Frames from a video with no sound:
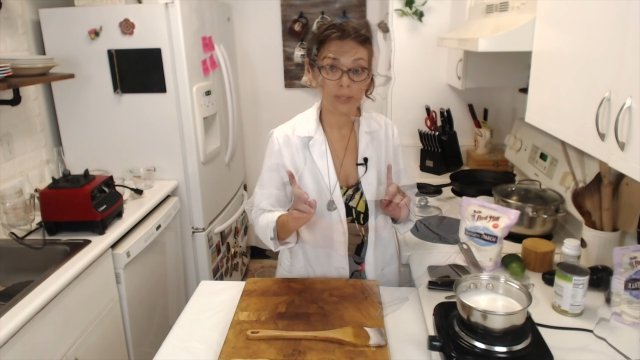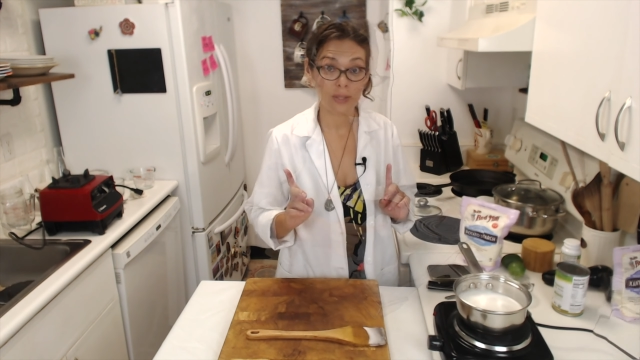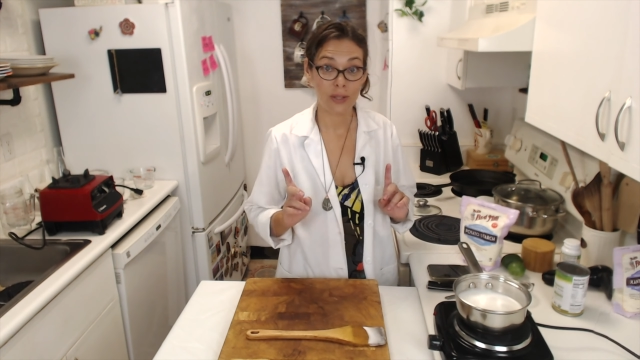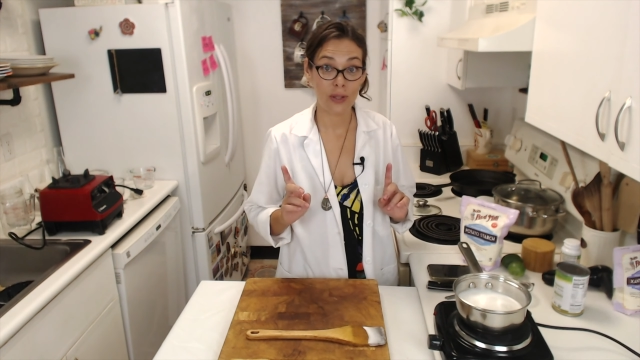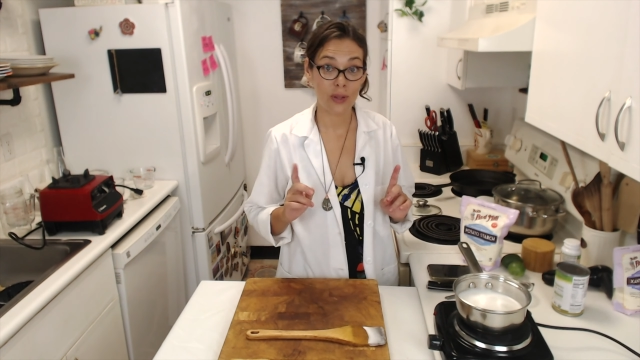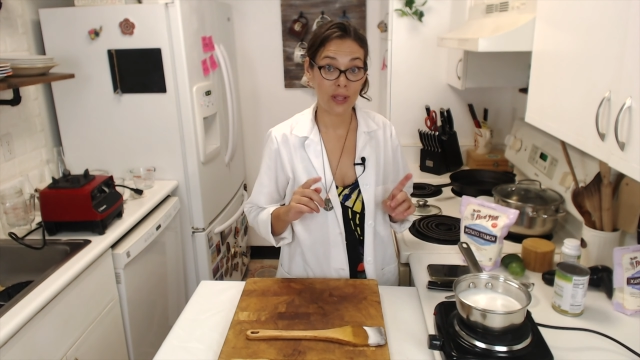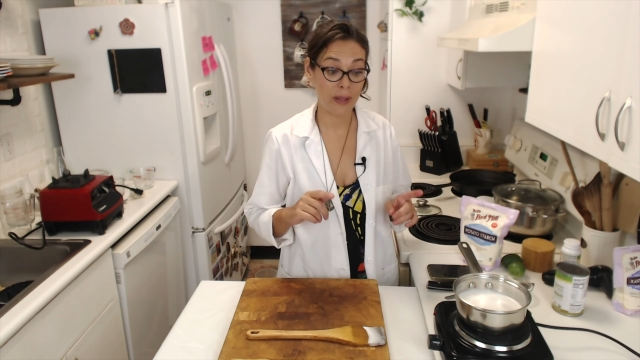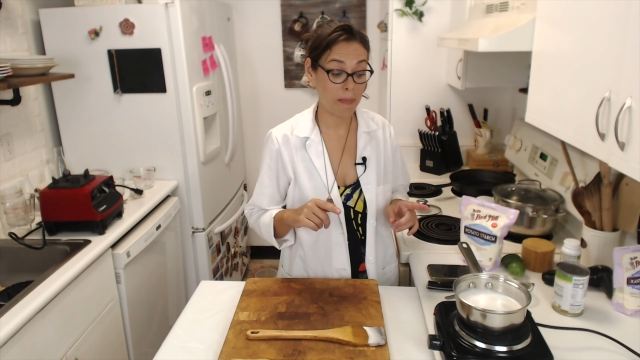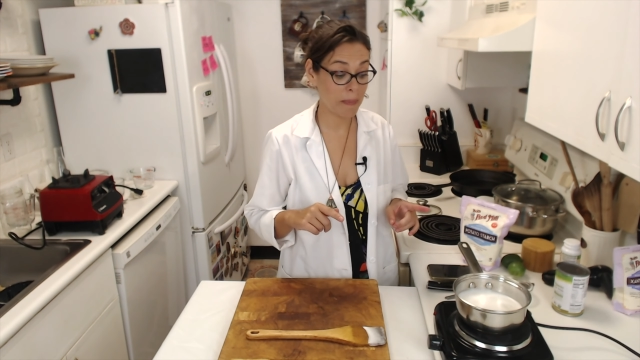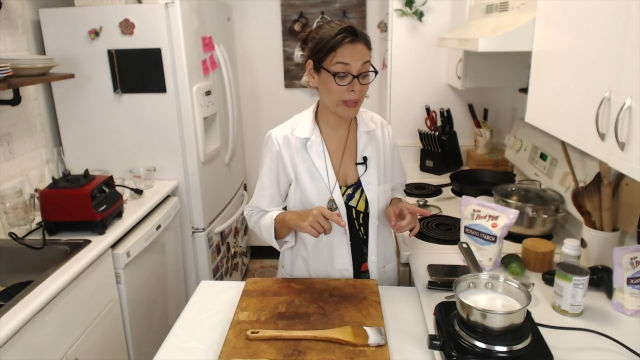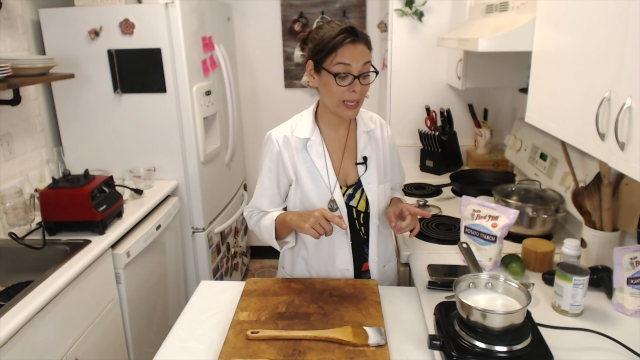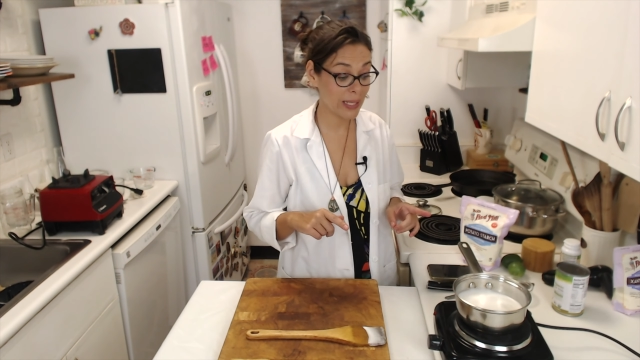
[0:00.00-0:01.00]
So the
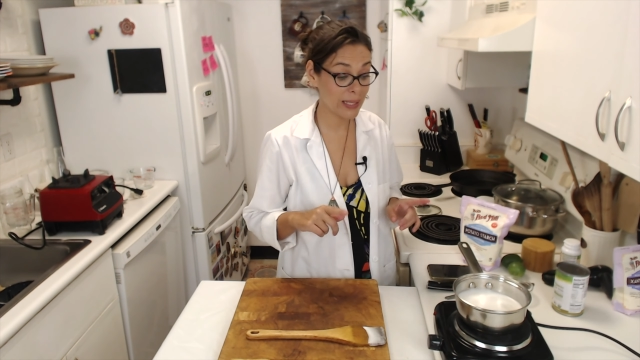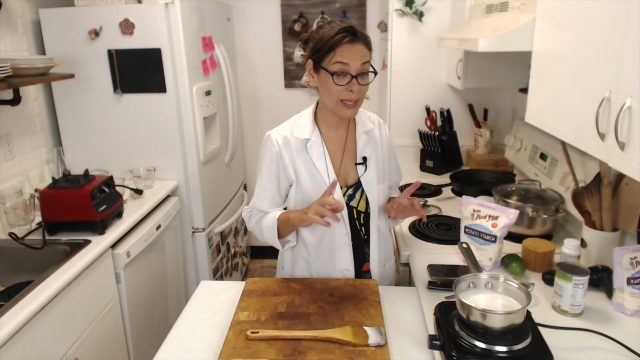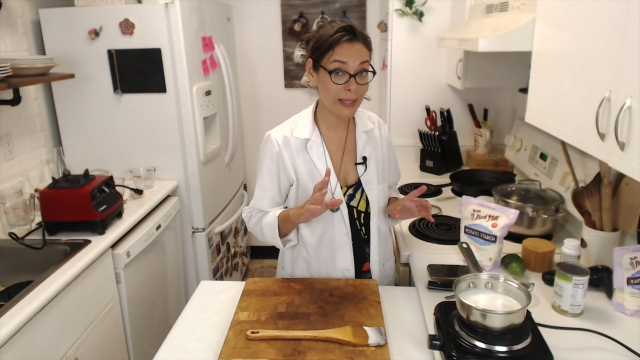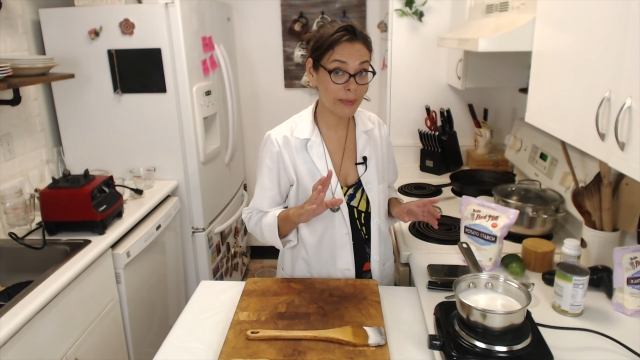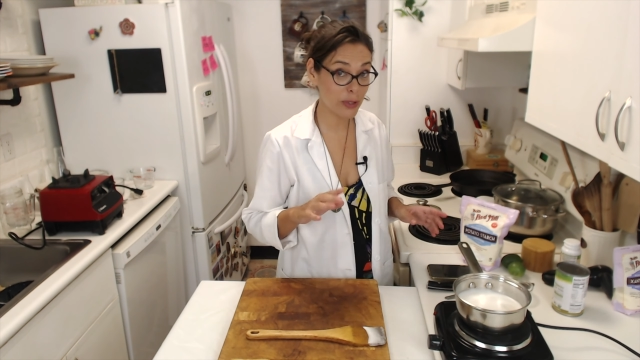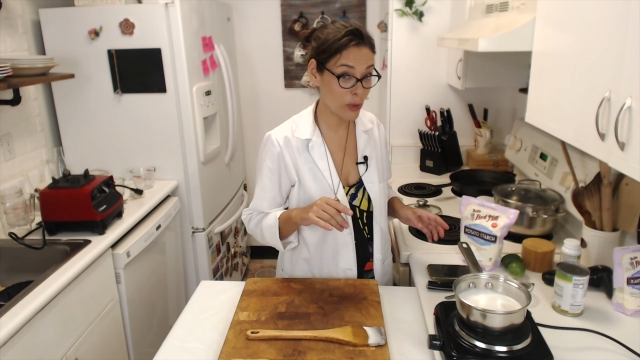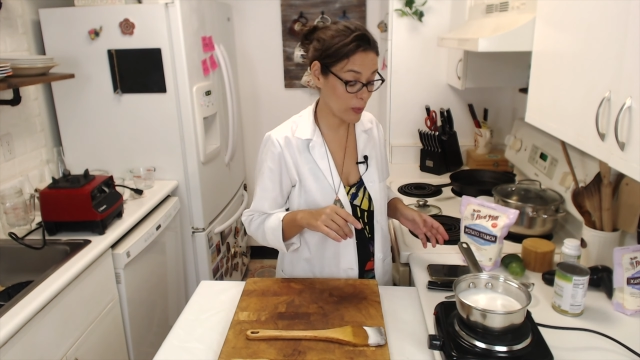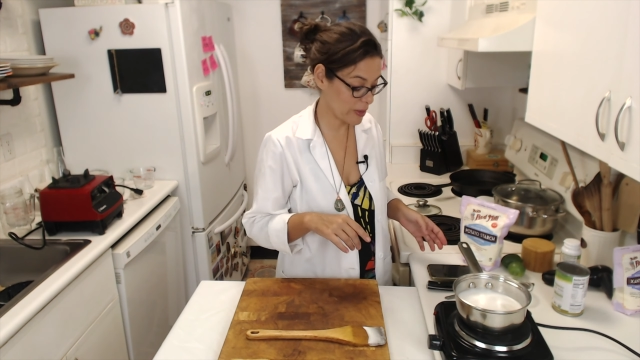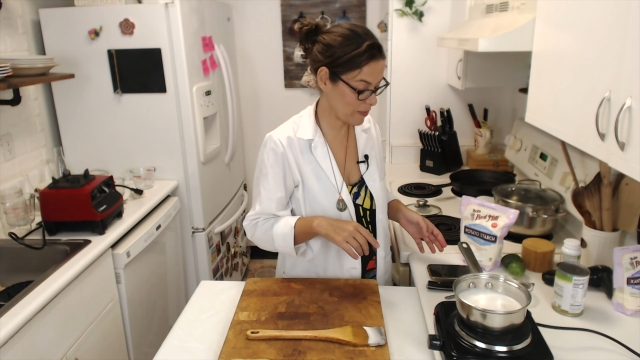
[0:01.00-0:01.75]
milk seems to be